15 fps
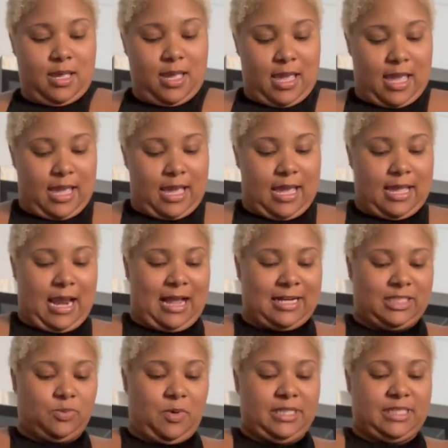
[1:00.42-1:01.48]
And I
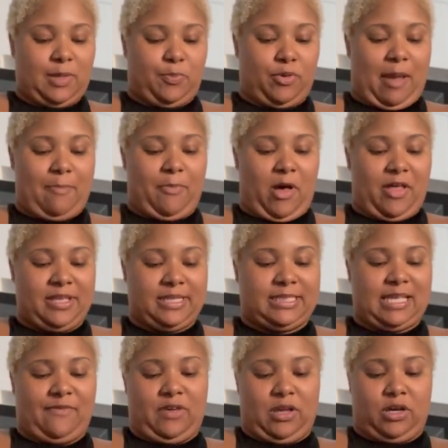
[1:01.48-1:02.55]
just wanted to prep all this
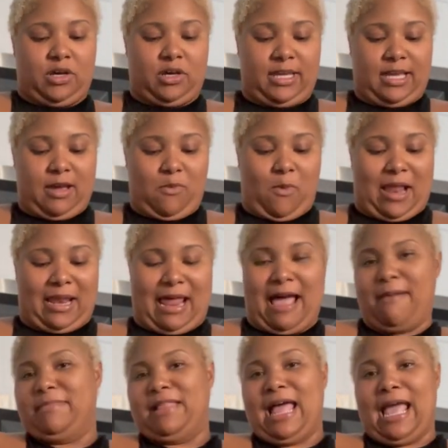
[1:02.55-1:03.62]
stuff and cook it while
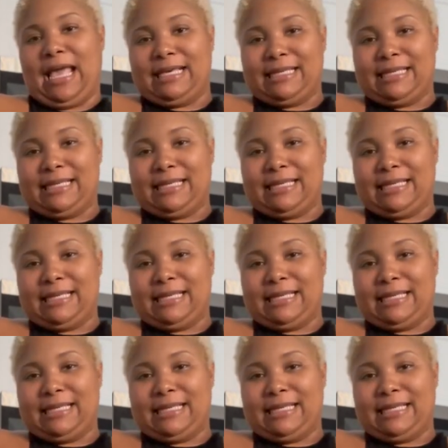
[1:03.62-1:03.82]
I'm like